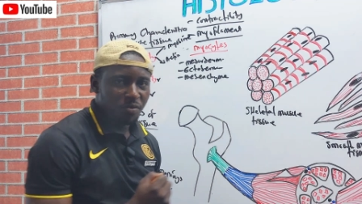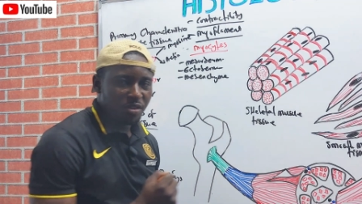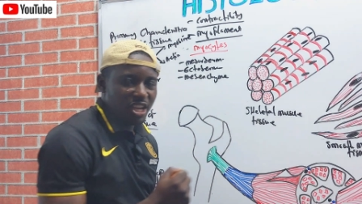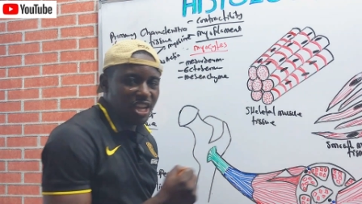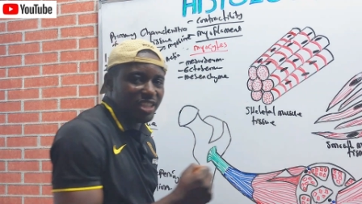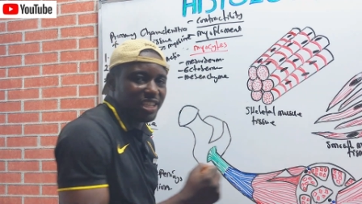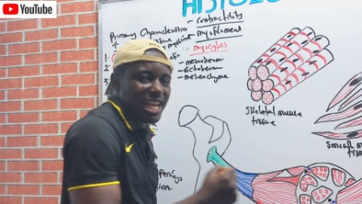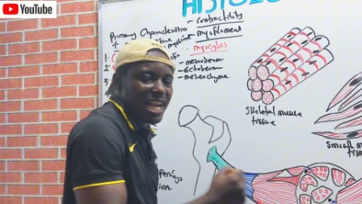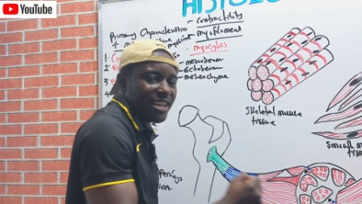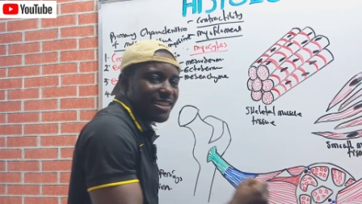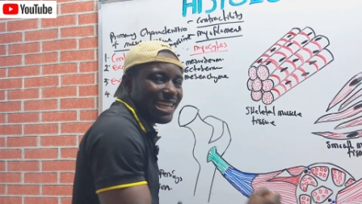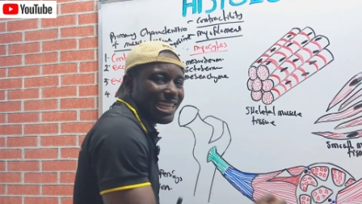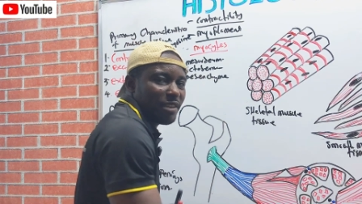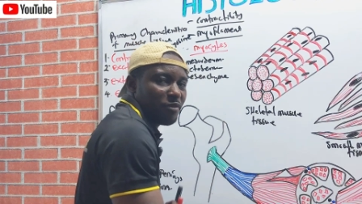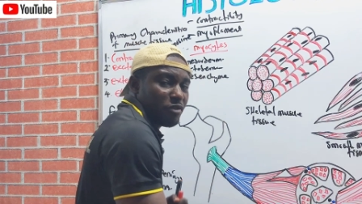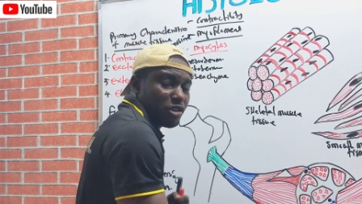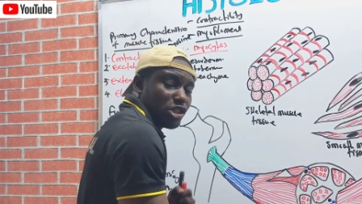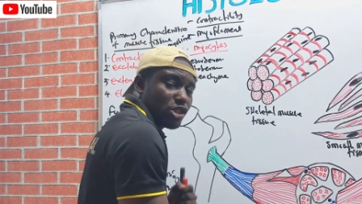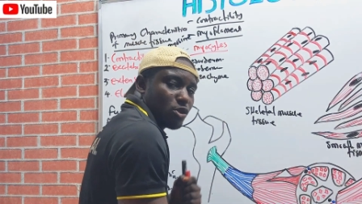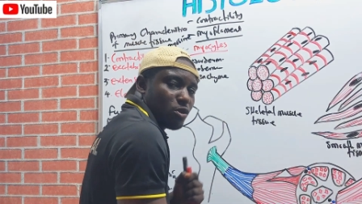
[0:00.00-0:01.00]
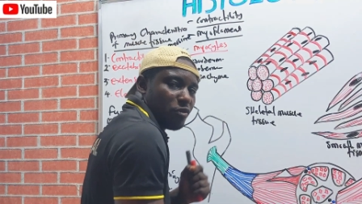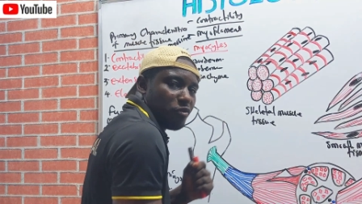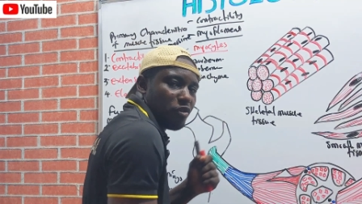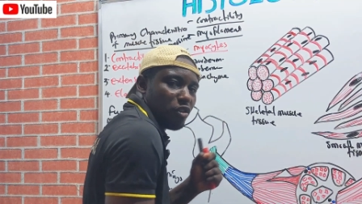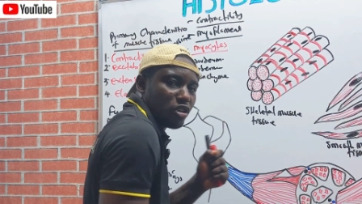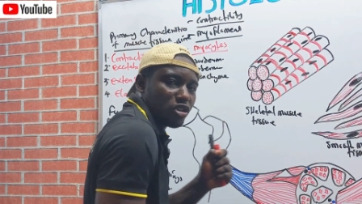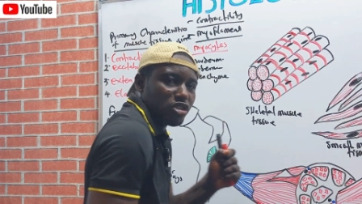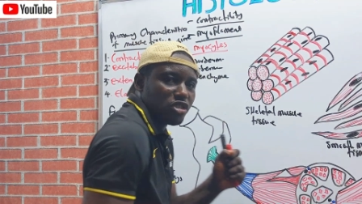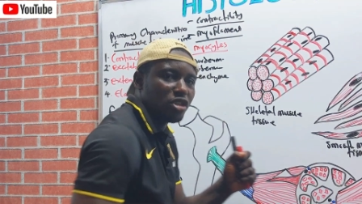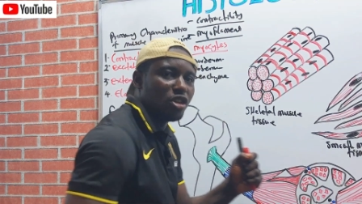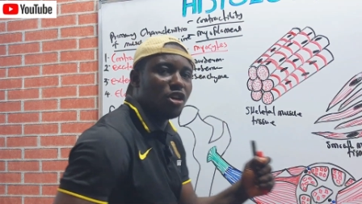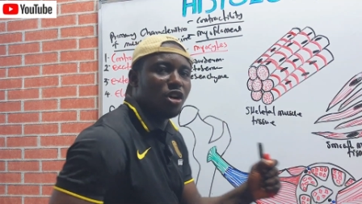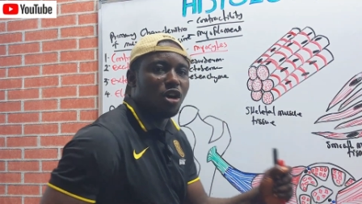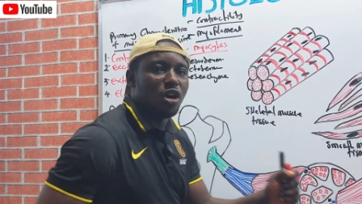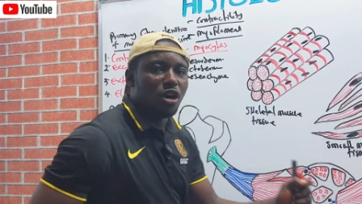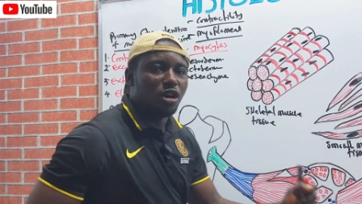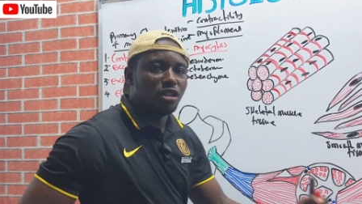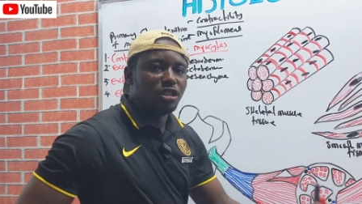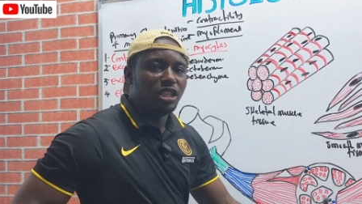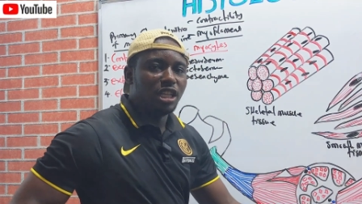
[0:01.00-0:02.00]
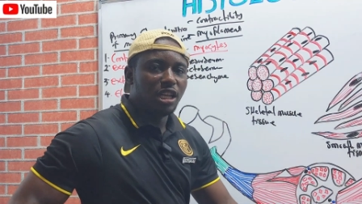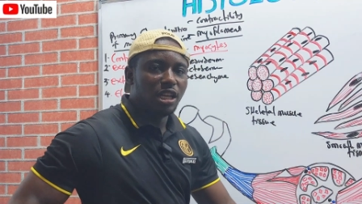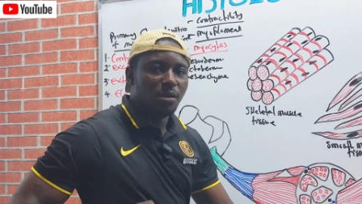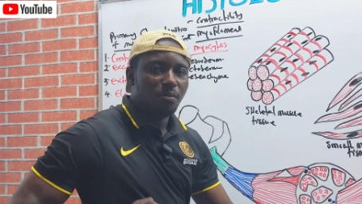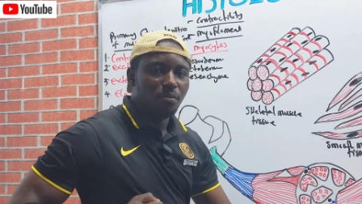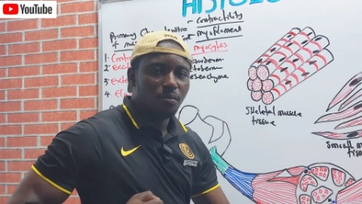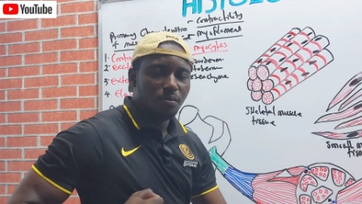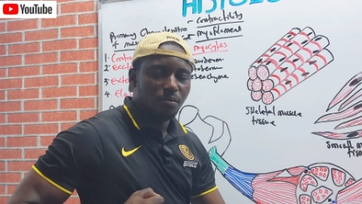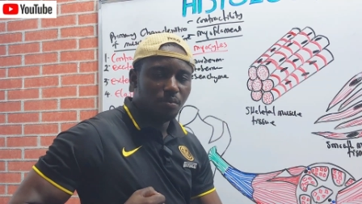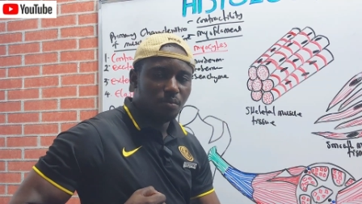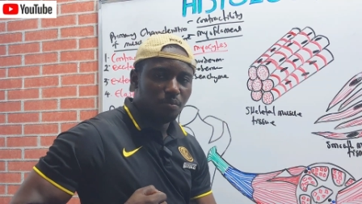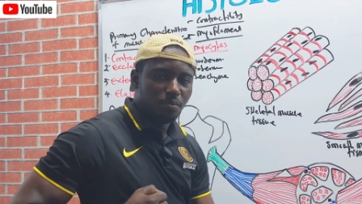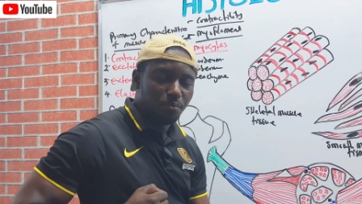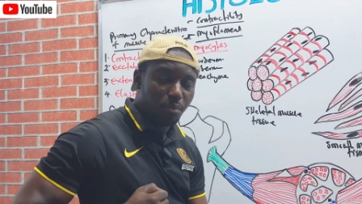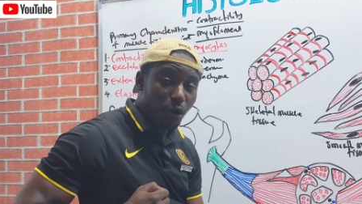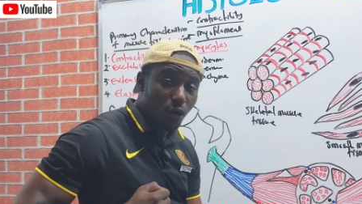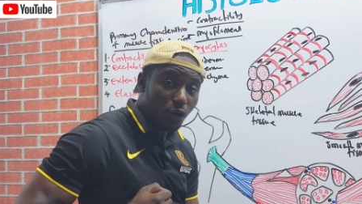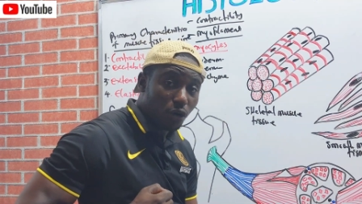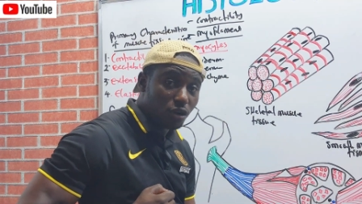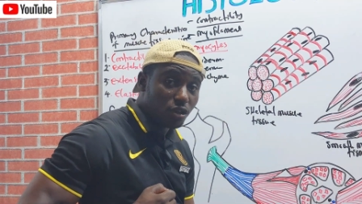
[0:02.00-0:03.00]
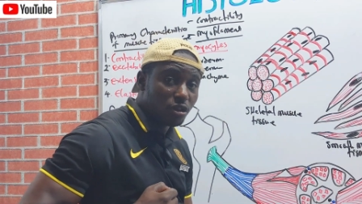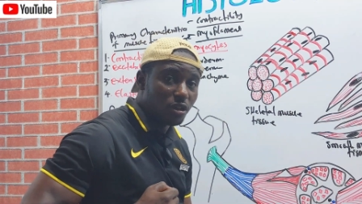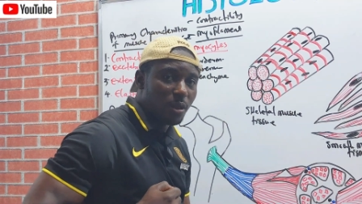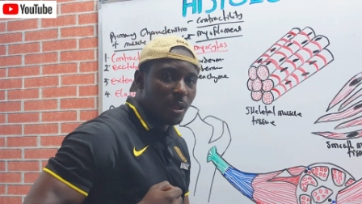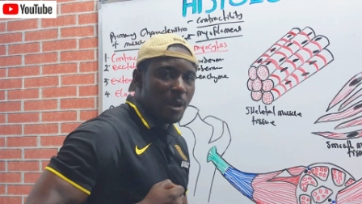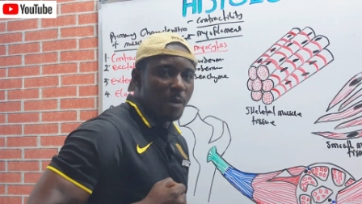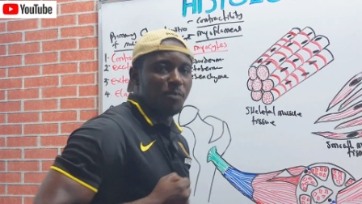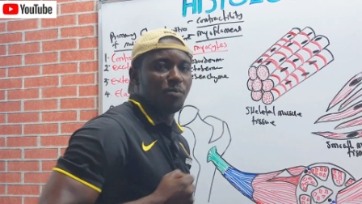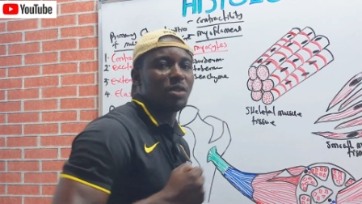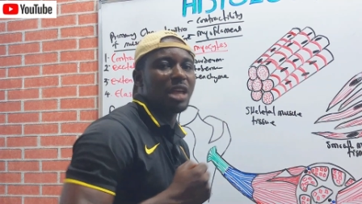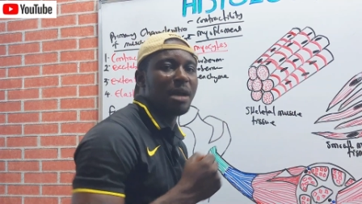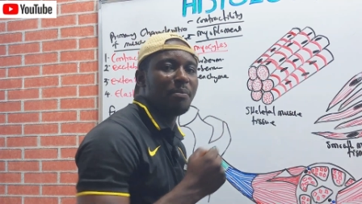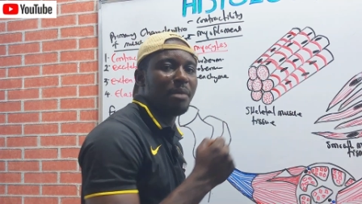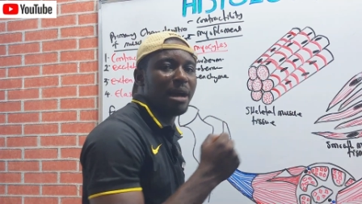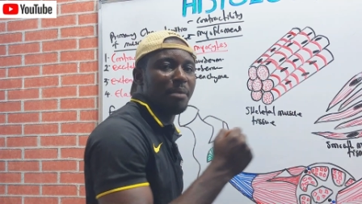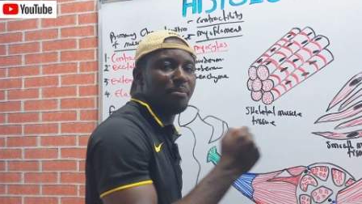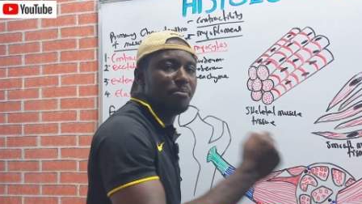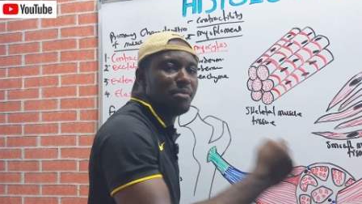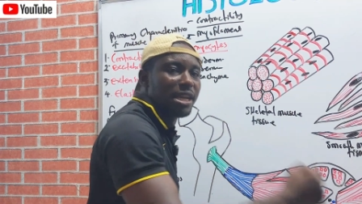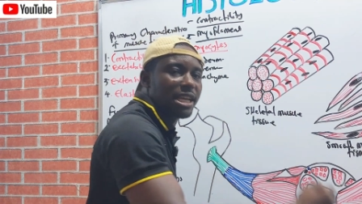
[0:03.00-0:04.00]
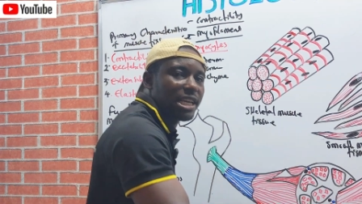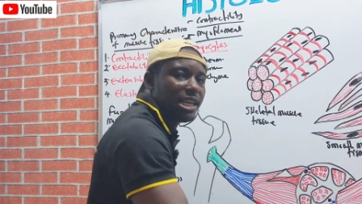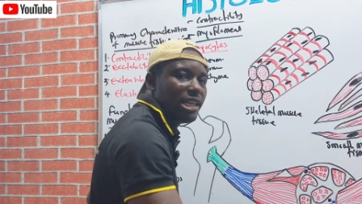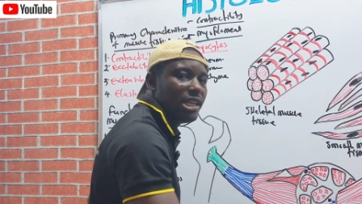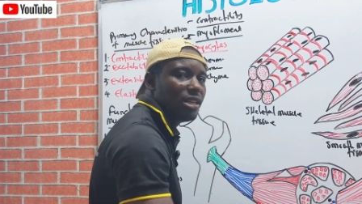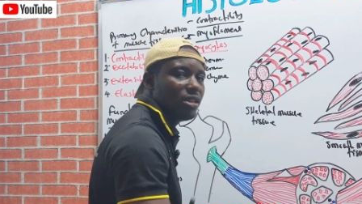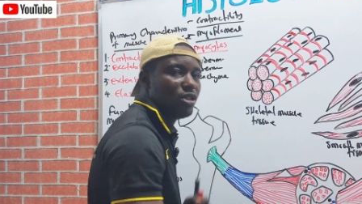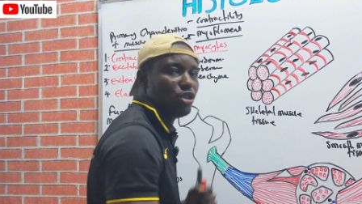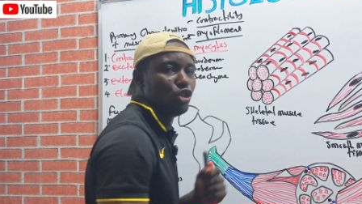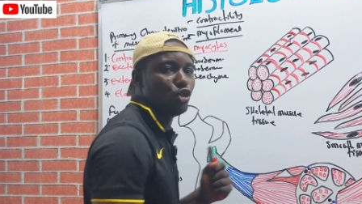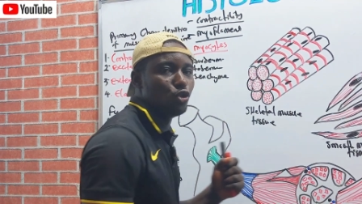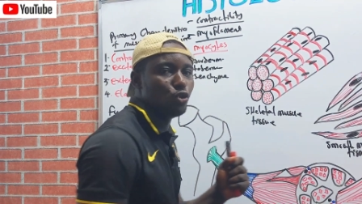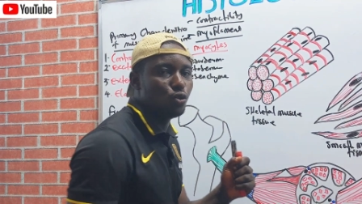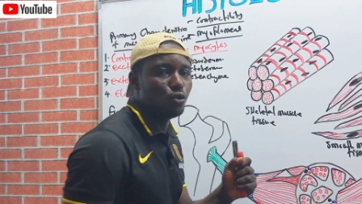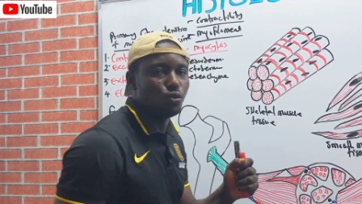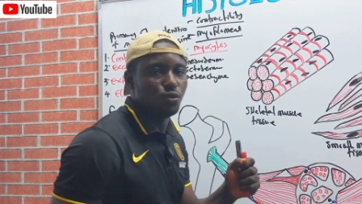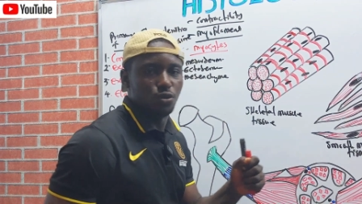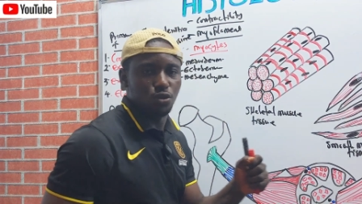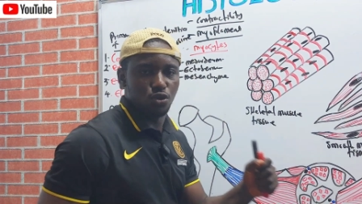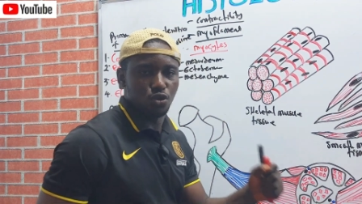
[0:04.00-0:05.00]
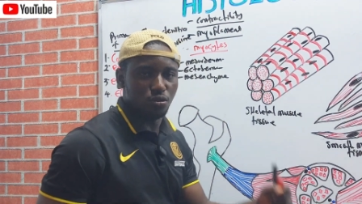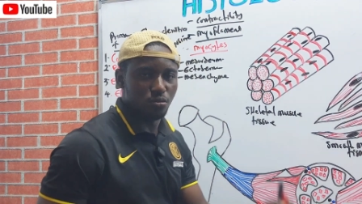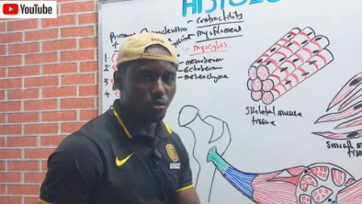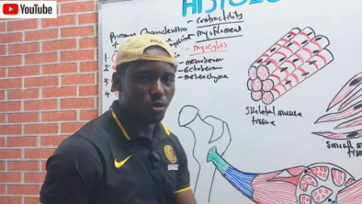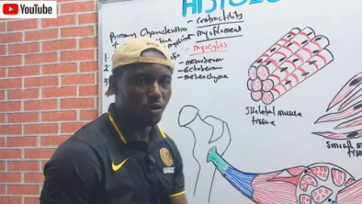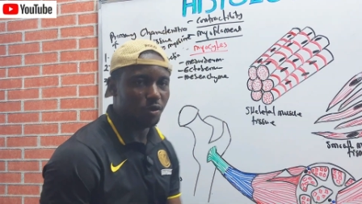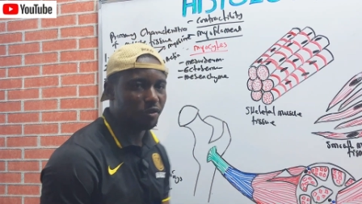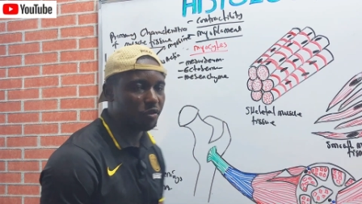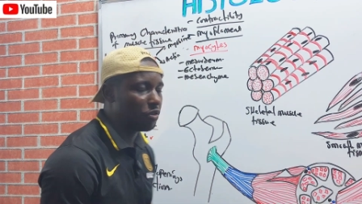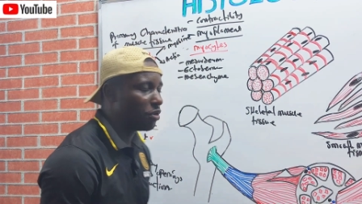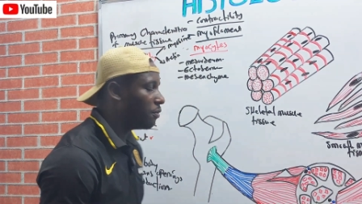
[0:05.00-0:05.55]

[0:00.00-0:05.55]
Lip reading: It exerts physical force on the bone, thereby making you to move.